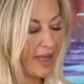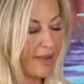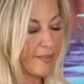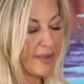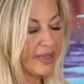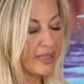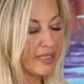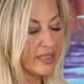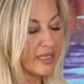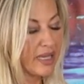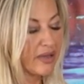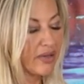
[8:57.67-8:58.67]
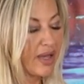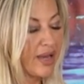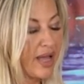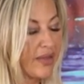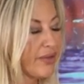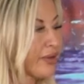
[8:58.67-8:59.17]
Um, and then it's got a lot
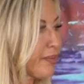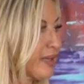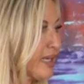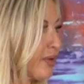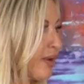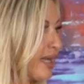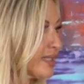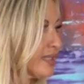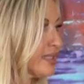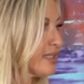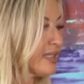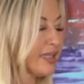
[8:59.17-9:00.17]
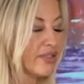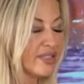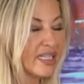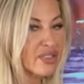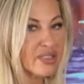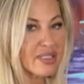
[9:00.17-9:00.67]
of other amino acids. And
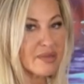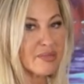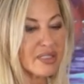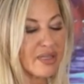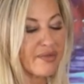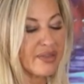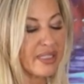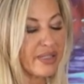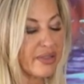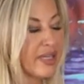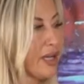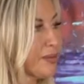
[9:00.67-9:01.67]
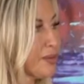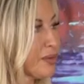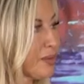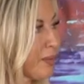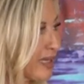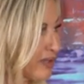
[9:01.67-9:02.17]
there's actually some stuff in here that helps with